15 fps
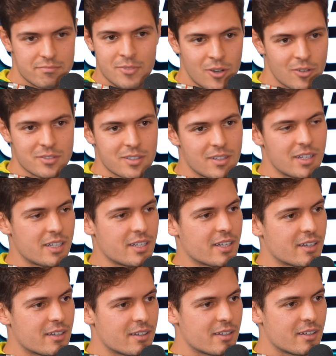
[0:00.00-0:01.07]
constantly, uh,
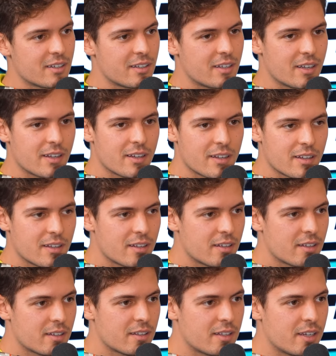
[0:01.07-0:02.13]
constantly, constant. constantly yeah.
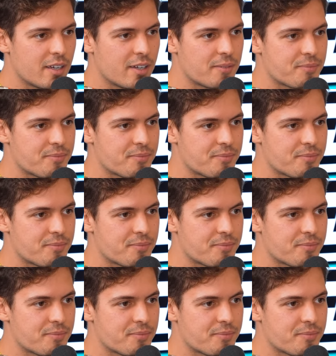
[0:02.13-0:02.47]
going in your ear.